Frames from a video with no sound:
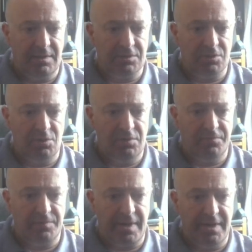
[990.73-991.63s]
so
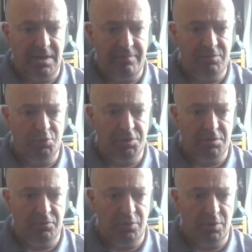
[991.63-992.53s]
if I haven't
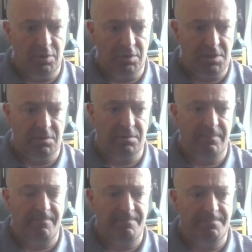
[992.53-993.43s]
returned false here,
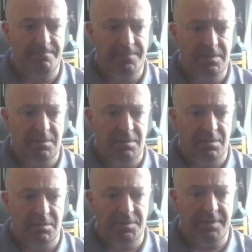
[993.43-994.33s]

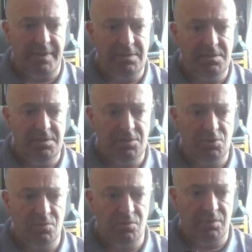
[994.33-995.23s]
then I need
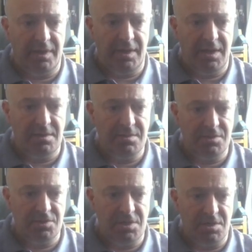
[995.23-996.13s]
to add
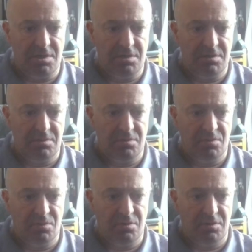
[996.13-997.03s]
this D
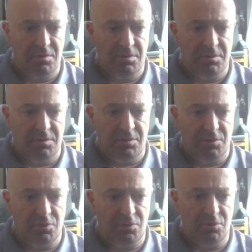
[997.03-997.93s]

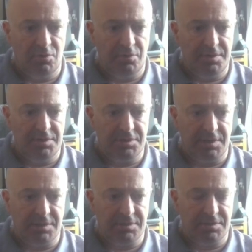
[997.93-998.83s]
to these
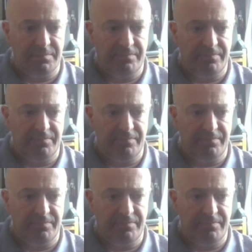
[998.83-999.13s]
sets,